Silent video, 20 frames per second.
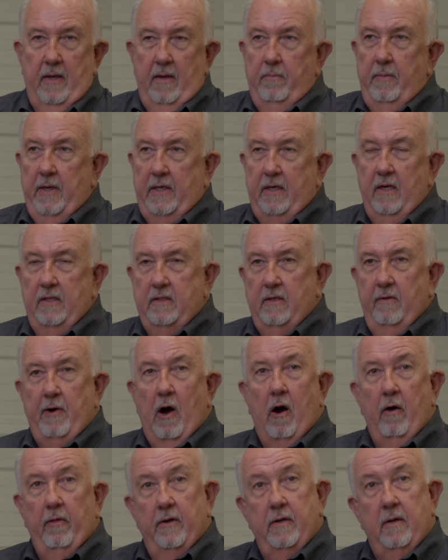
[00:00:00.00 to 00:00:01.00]
because of
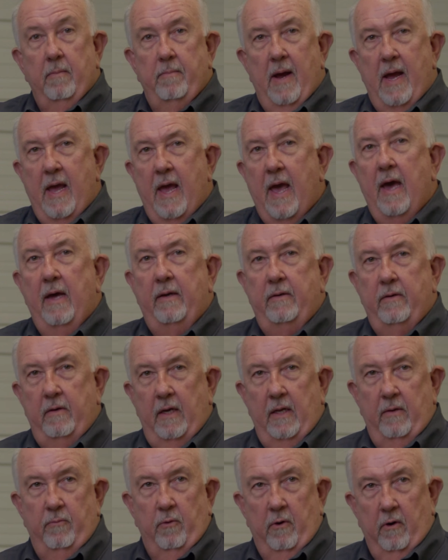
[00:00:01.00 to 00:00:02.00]
all the demand
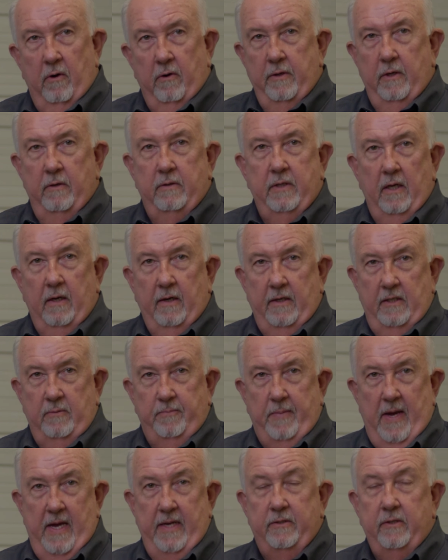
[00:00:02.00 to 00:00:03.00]
in rural utility
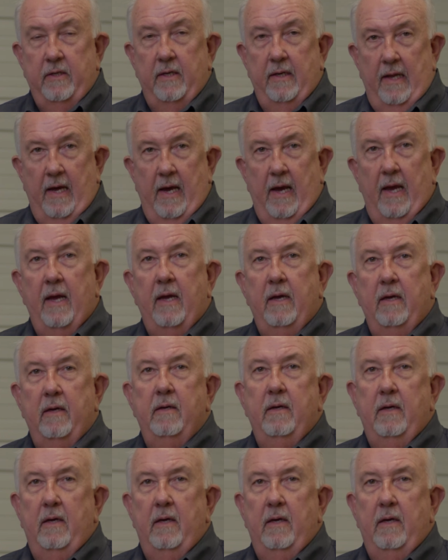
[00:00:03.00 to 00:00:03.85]
space today.